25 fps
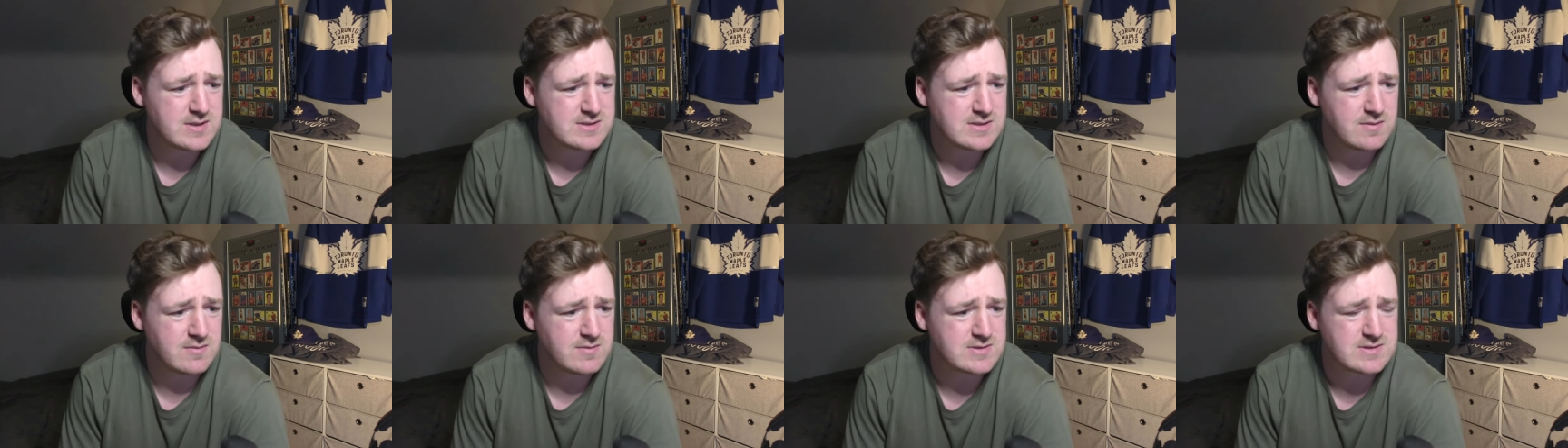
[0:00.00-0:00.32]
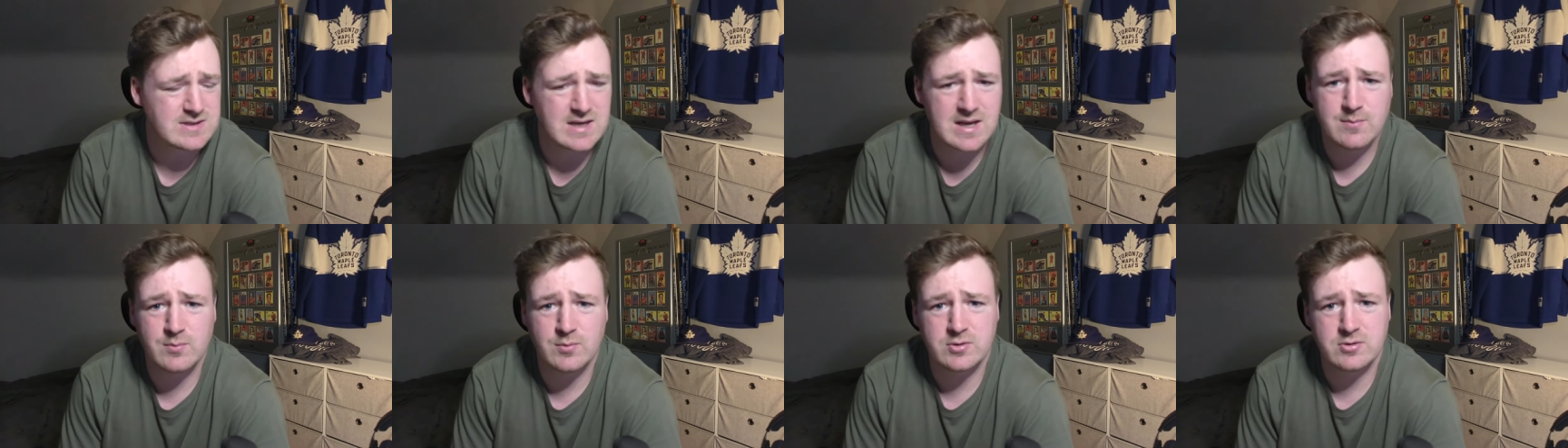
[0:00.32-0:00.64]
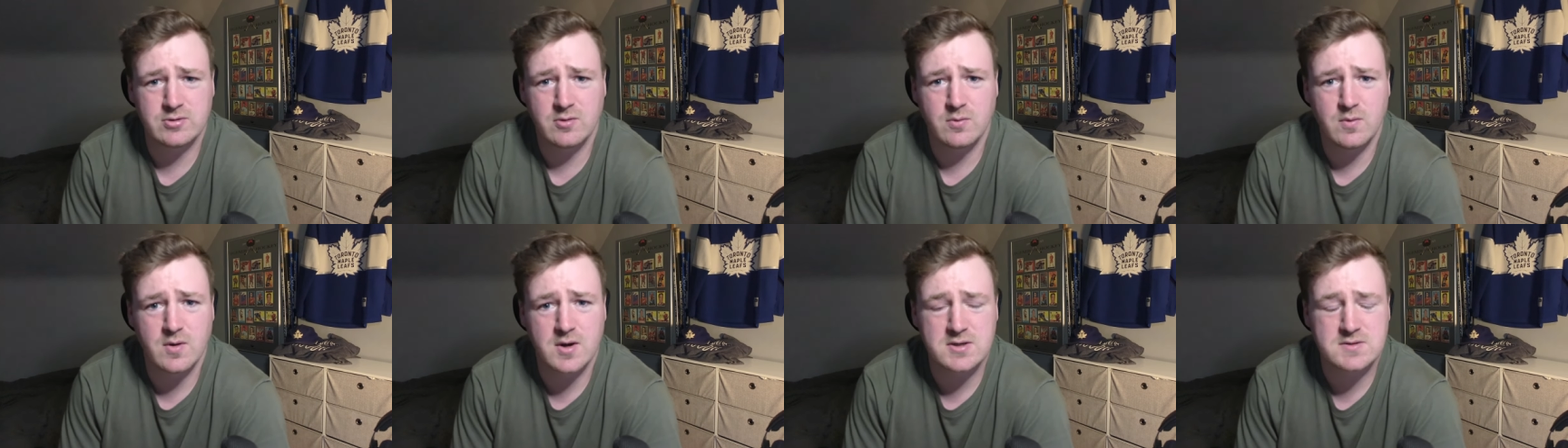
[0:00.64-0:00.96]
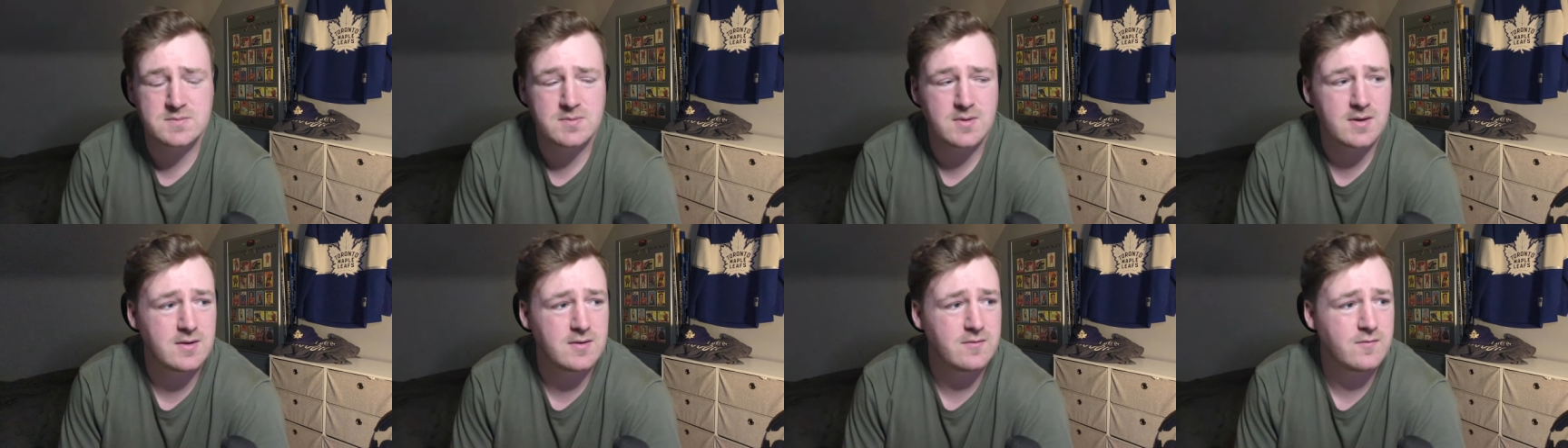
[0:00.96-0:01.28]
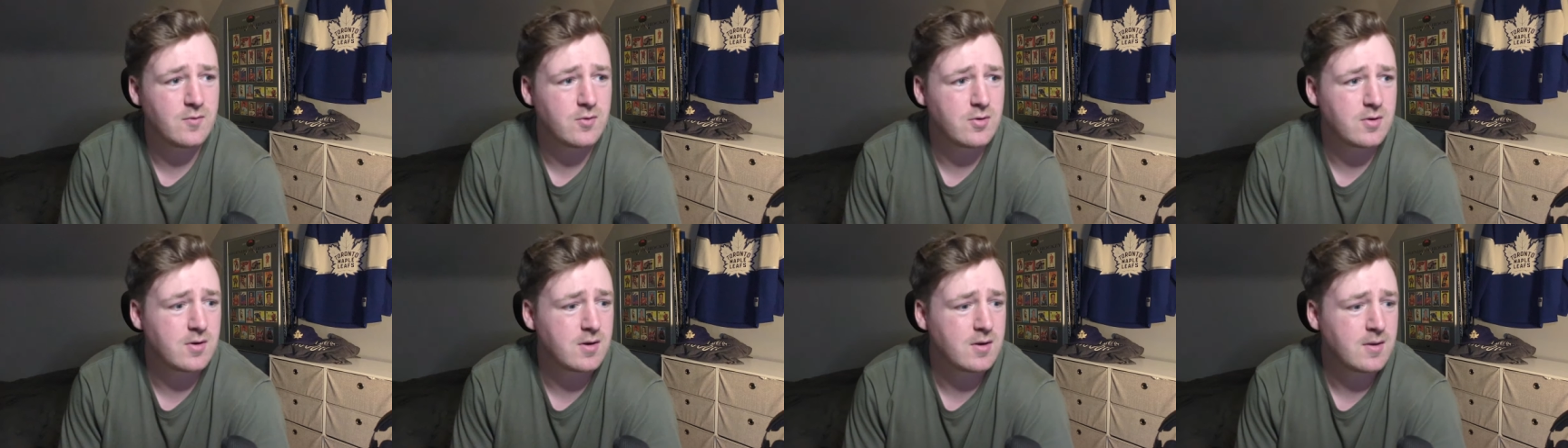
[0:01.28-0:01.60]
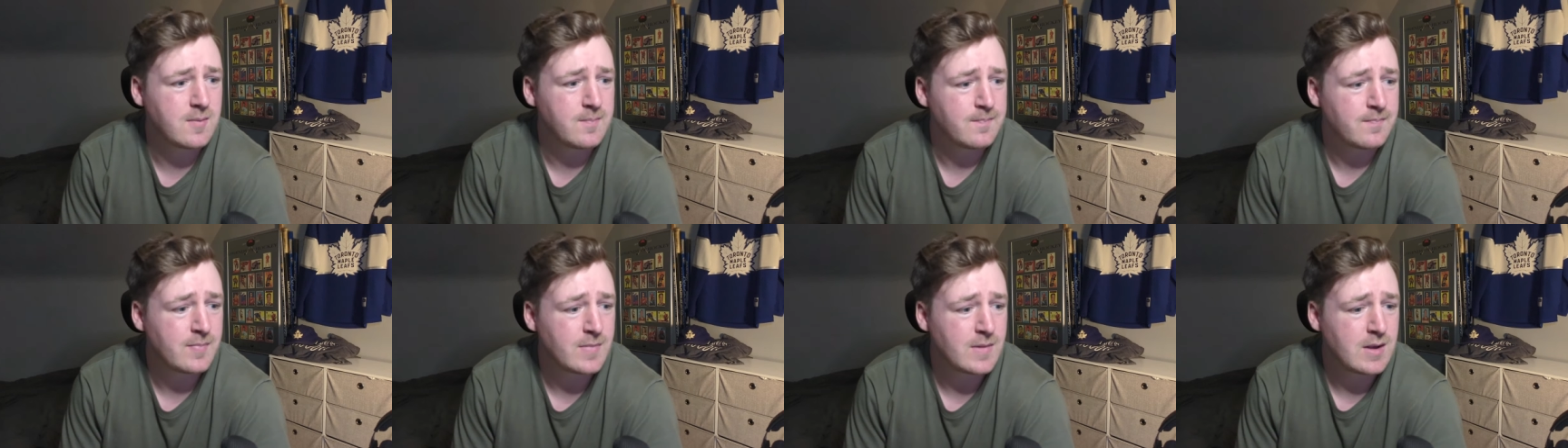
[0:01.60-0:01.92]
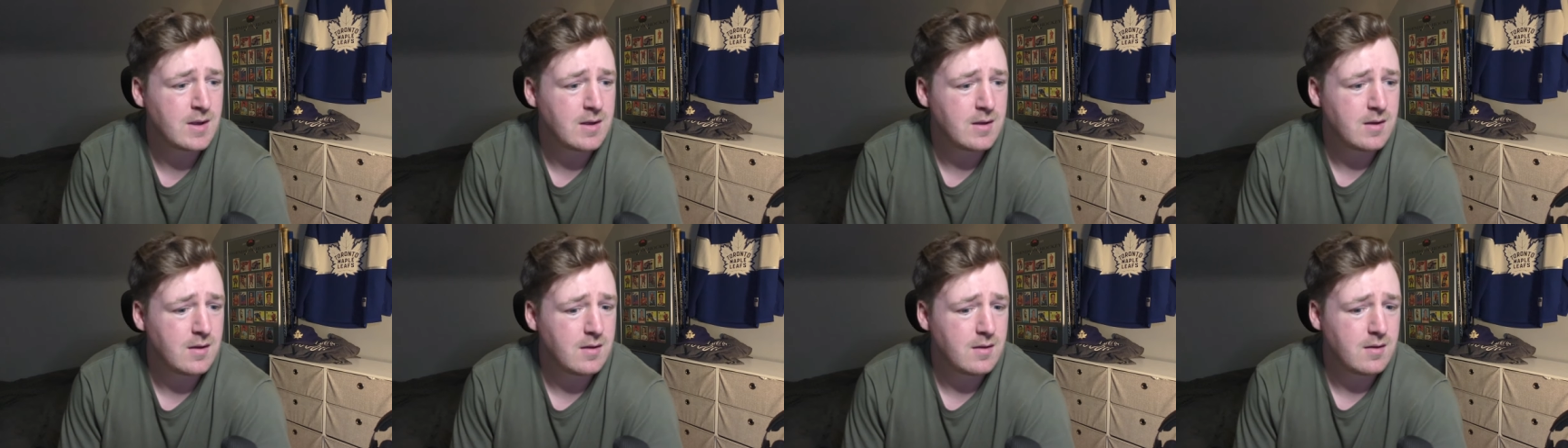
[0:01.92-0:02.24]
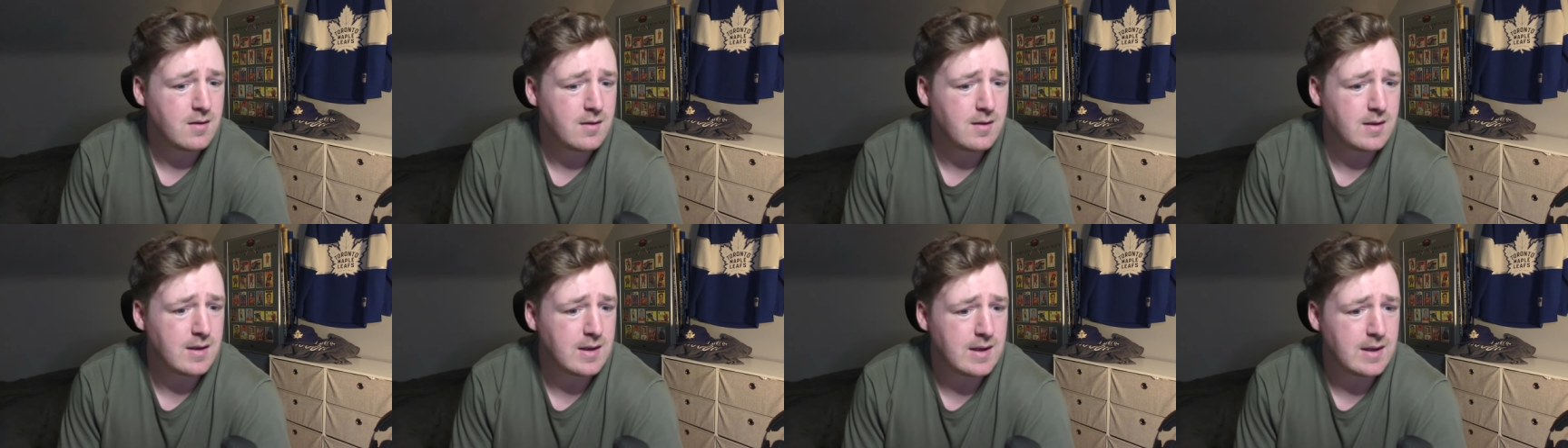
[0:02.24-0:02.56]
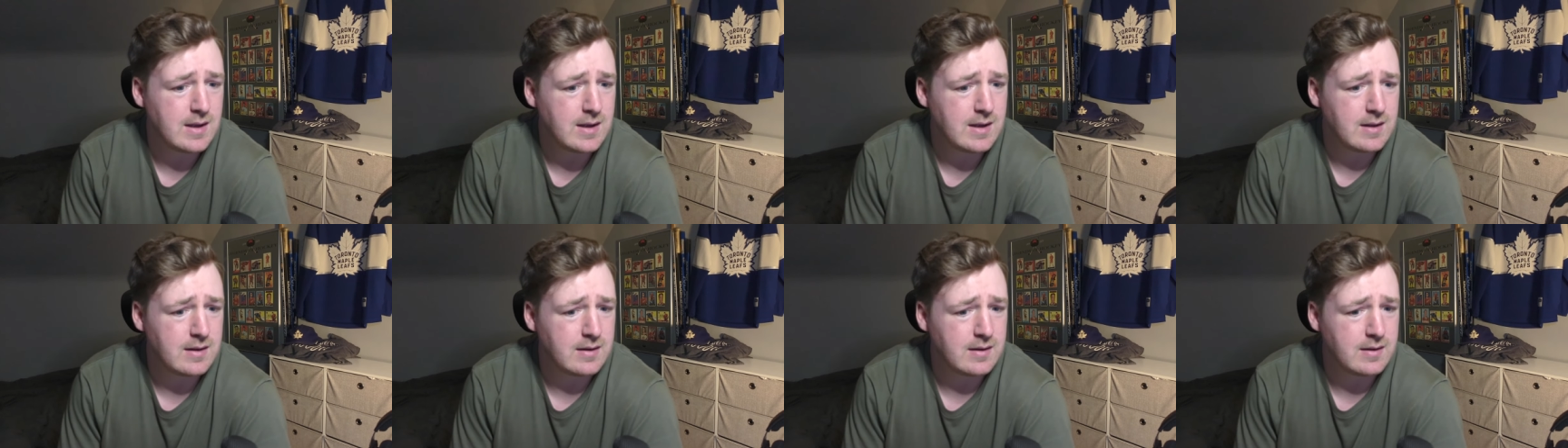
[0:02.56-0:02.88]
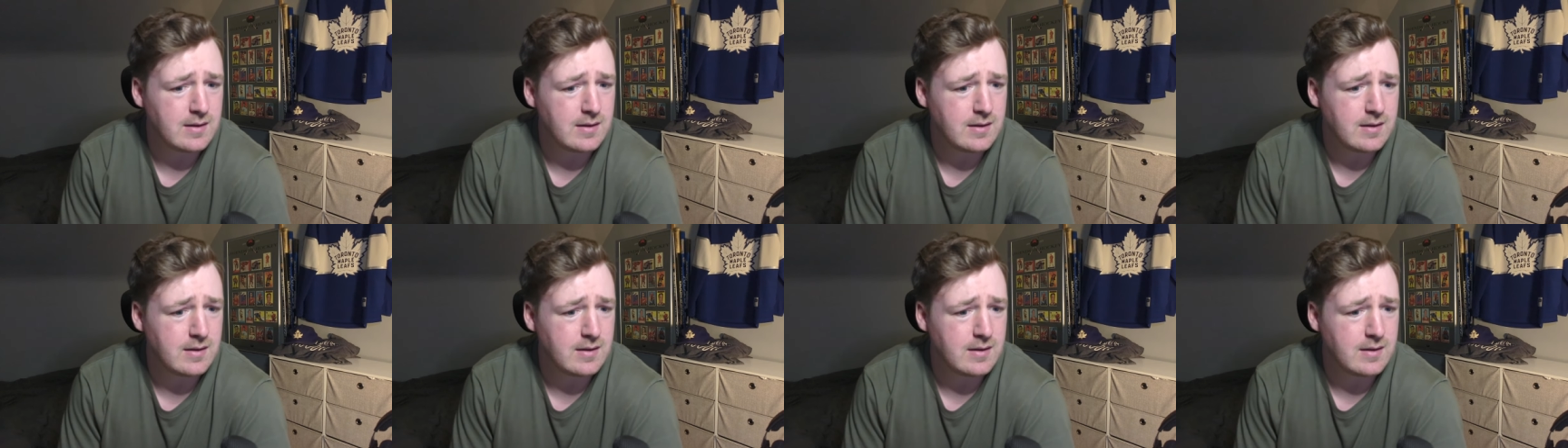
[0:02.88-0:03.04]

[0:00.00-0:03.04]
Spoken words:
see which game we'll do a watch party for. And